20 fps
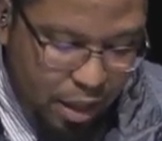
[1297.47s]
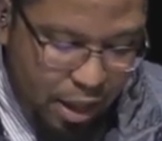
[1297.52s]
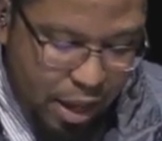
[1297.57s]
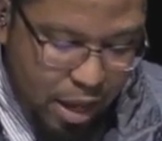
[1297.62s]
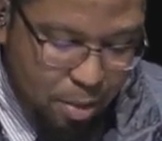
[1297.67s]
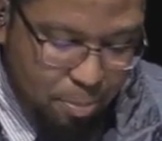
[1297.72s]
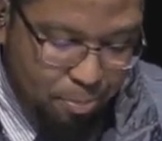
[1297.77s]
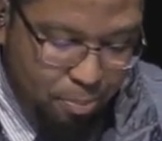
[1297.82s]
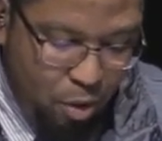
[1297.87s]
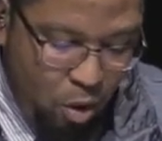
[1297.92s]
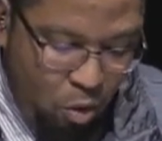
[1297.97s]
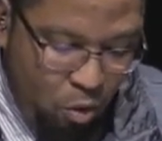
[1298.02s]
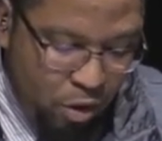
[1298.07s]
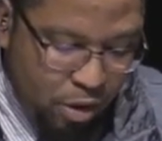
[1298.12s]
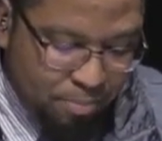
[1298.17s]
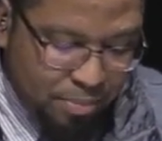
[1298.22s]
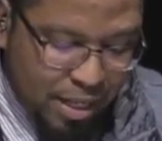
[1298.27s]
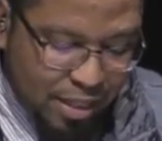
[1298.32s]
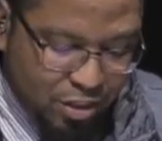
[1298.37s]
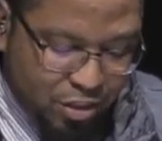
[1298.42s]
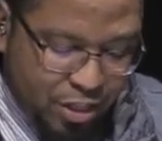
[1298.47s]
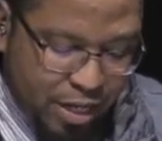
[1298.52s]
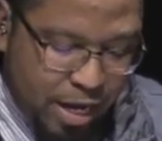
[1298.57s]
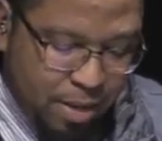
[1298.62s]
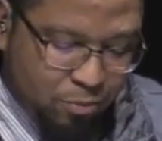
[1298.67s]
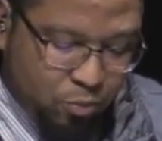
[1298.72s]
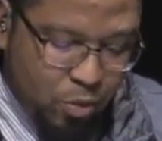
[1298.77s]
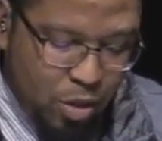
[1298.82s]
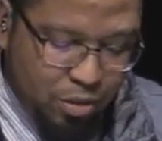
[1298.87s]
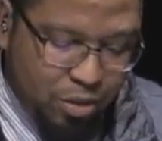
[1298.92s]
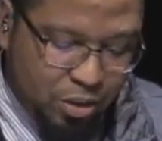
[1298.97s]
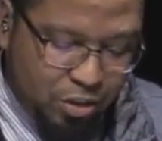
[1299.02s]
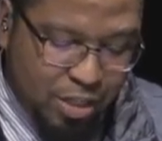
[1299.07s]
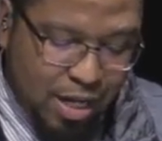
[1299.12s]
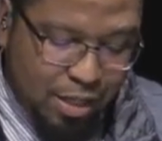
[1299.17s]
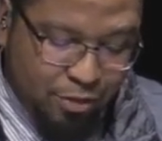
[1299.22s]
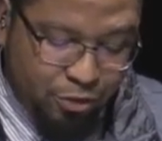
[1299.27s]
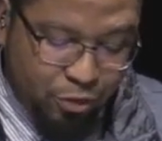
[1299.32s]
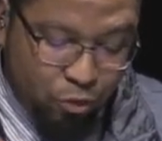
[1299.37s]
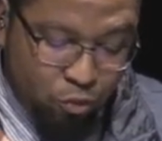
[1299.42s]
a poem that James Weldon
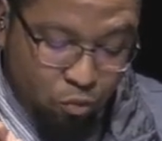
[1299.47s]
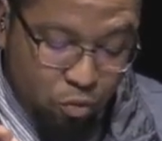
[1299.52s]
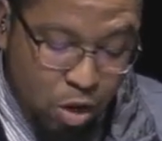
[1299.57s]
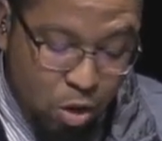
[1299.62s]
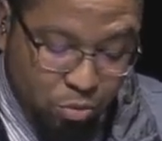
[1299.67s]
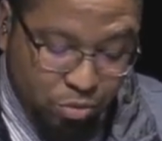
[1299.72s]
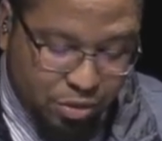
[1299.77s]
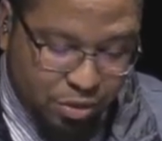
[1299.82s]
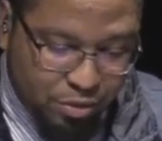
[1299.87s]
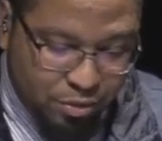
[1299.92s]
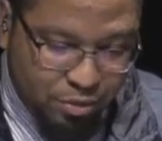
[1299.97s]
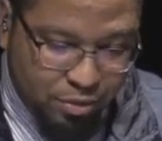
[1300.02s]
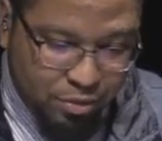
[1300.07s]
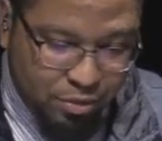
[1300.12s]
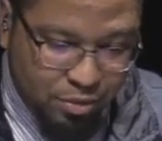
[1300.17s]
Johnson wrote